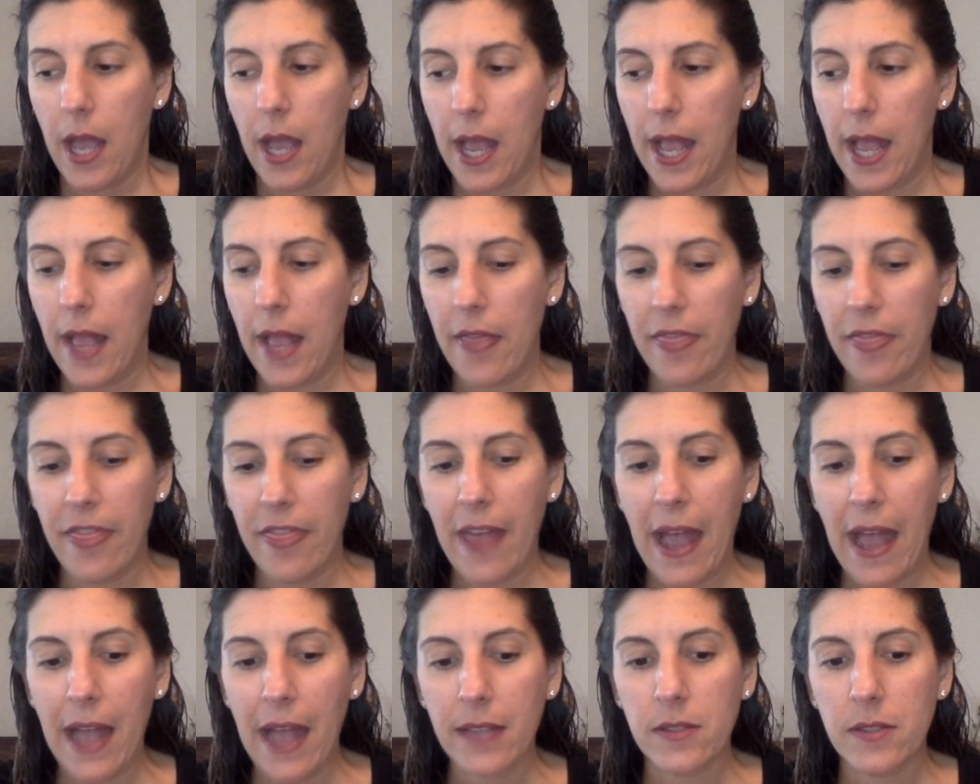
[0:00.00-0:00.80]
And
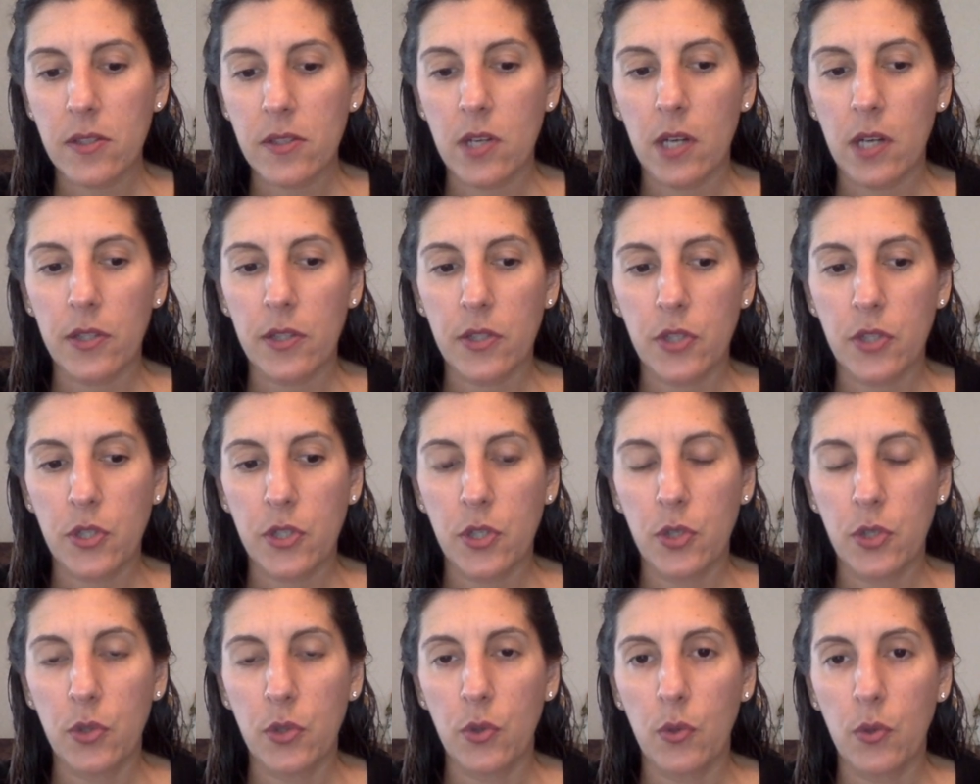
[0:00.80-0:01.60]
that starts
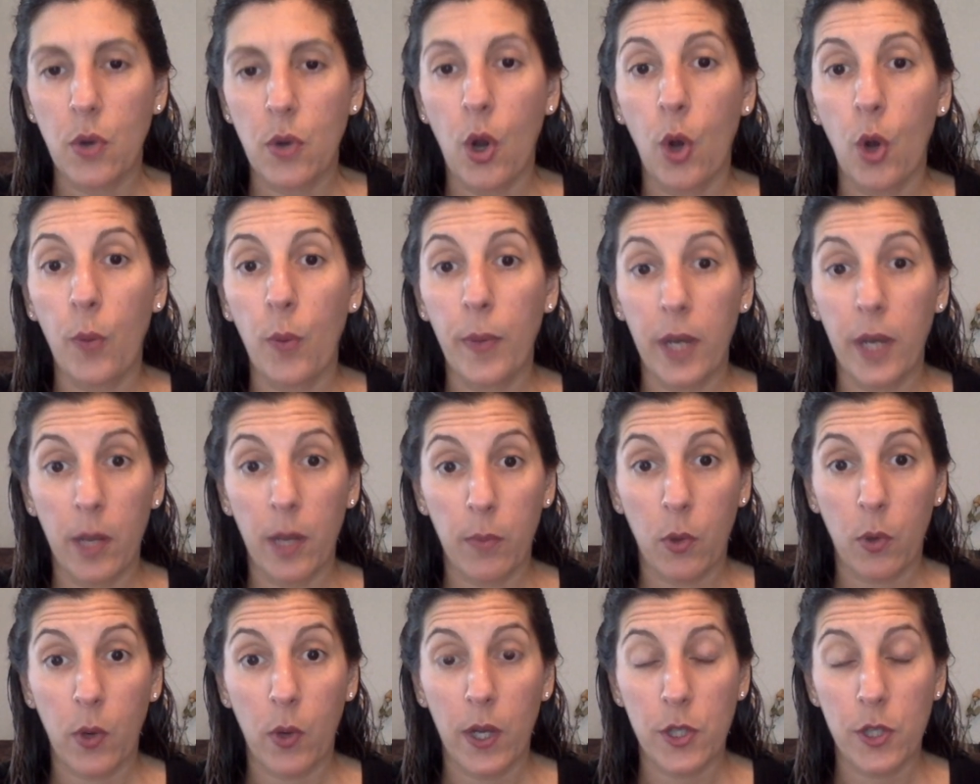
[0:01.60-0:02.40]
to open
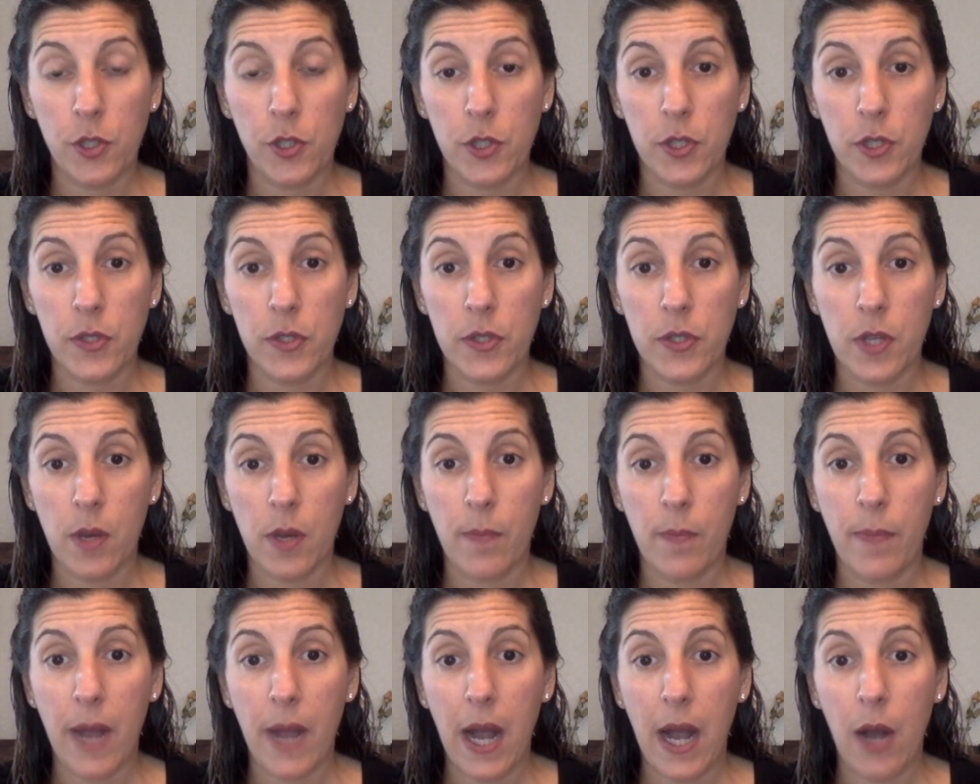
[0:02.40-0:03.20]
up questions
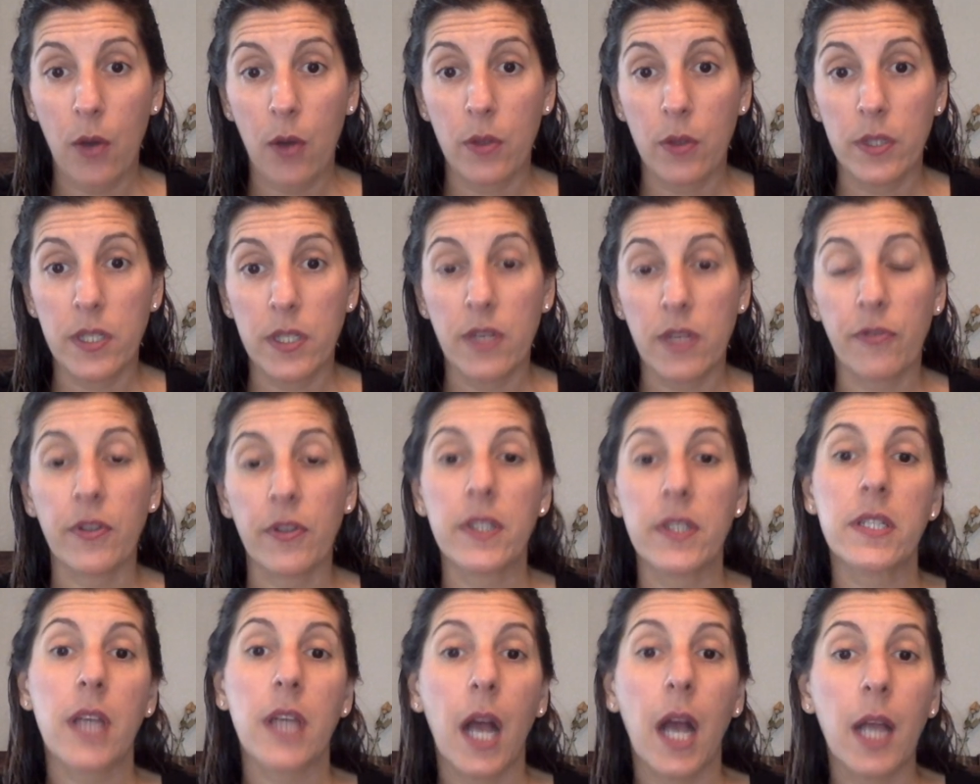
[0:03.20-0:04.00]
about
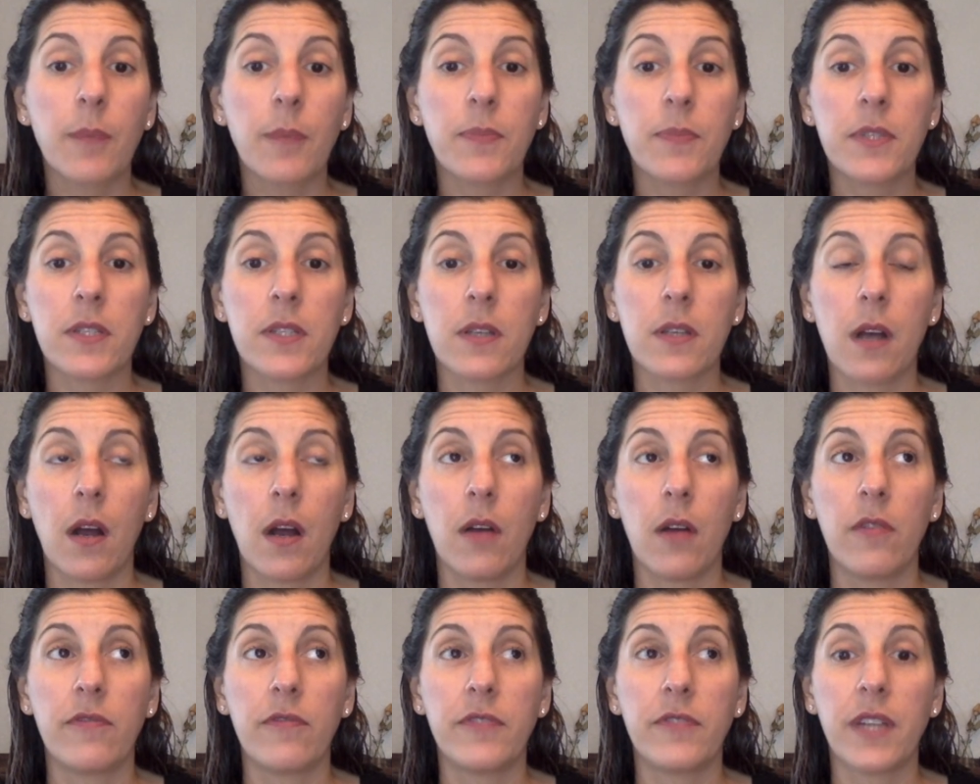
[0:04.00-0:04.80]
different types
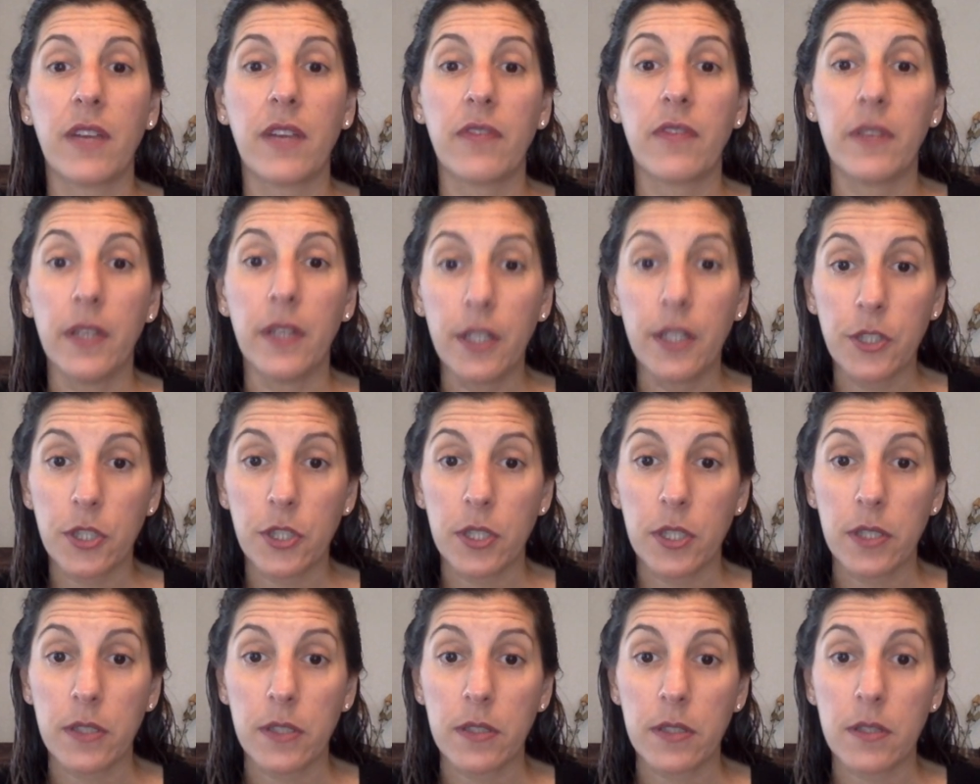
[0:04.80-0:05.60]
of
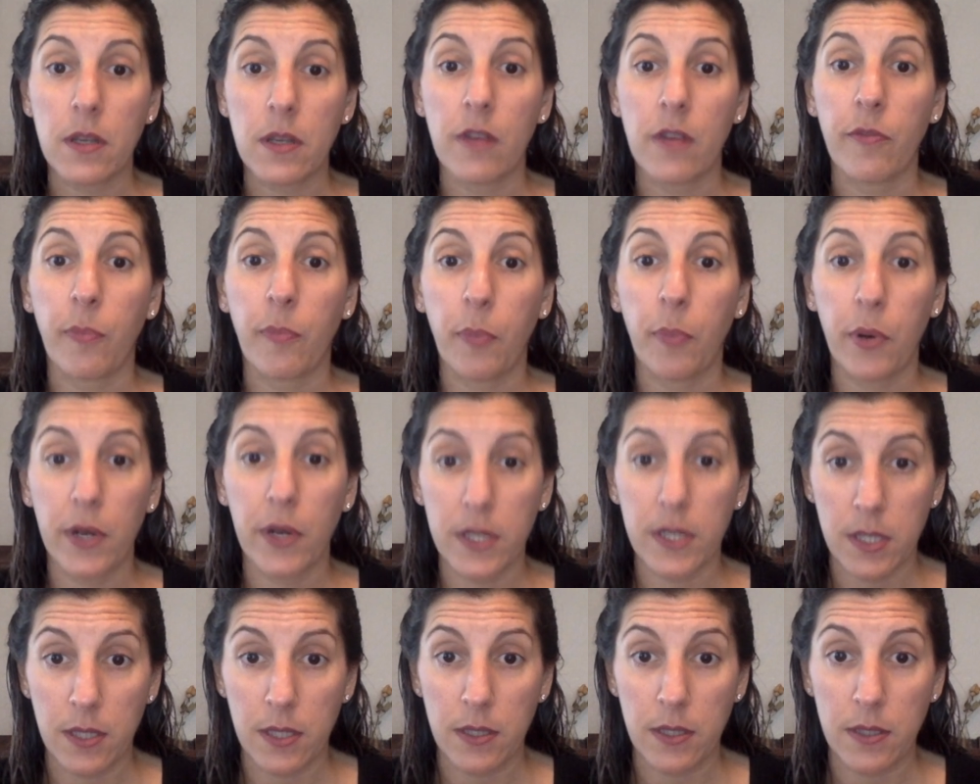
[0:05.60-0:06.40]
definitions of
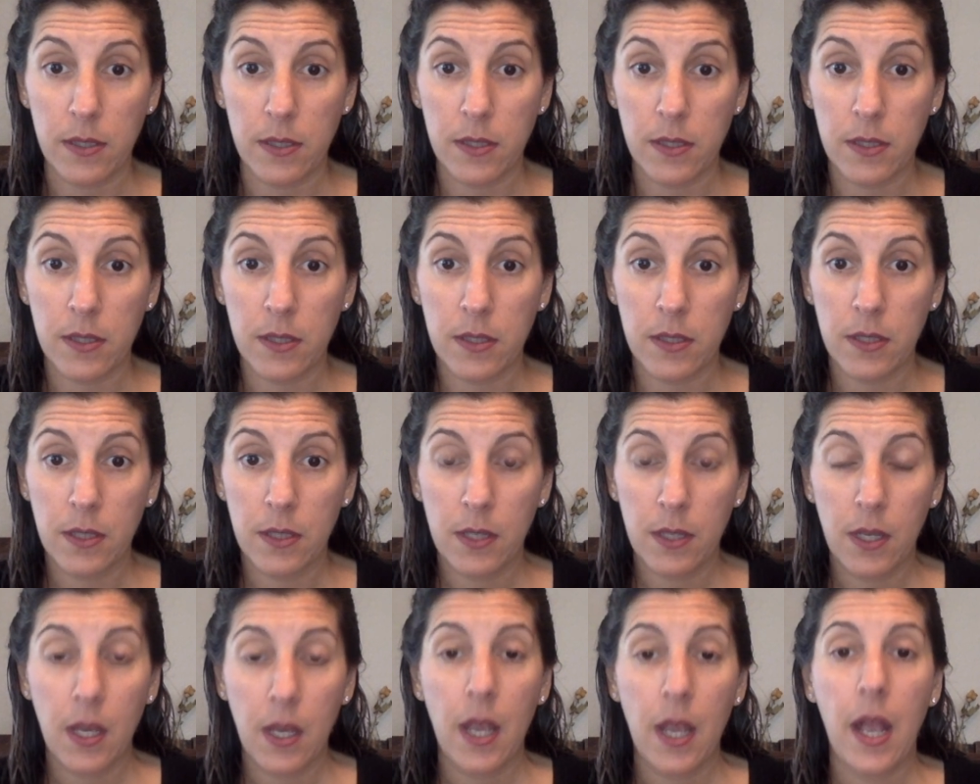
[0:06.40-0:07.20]
prisons
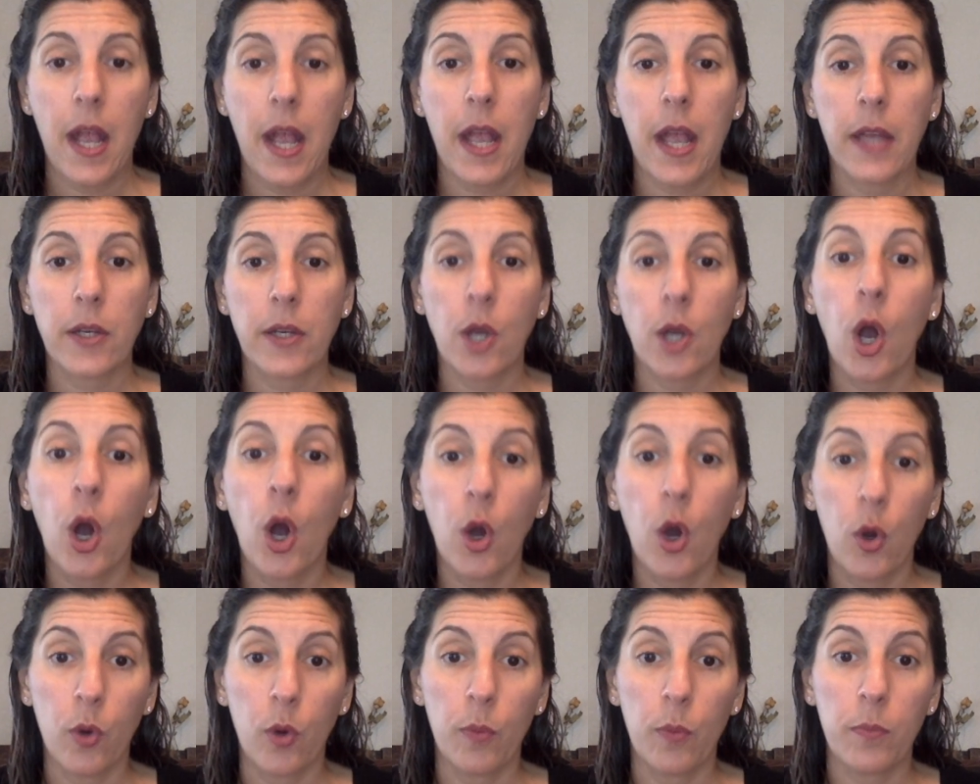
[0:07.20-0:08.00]
and
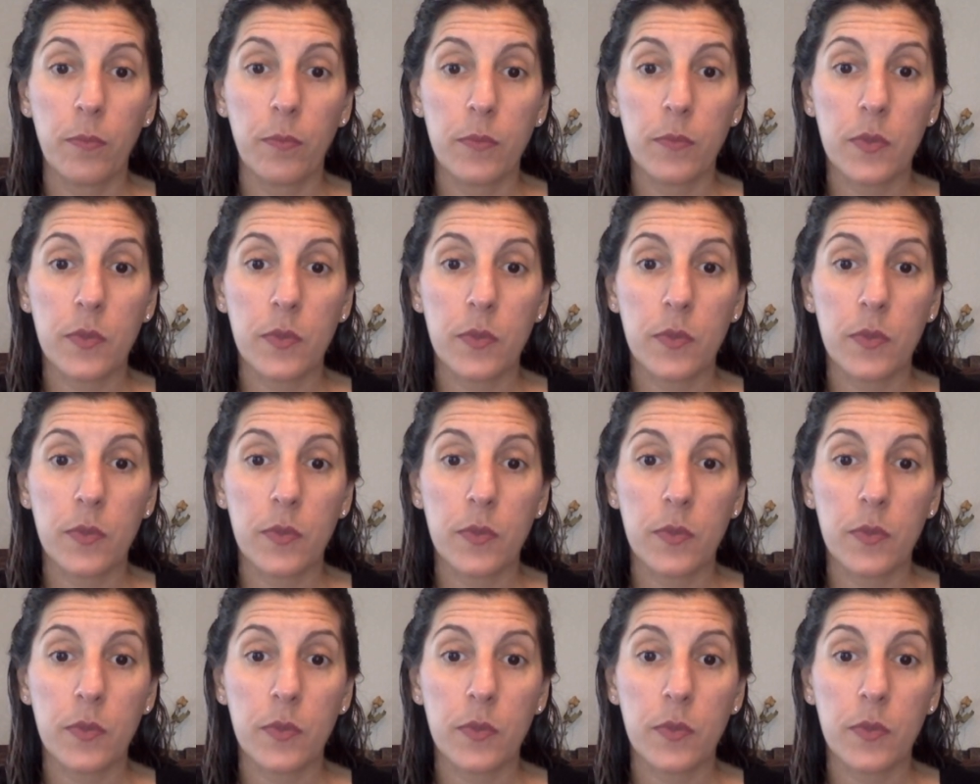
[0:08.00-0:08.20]
home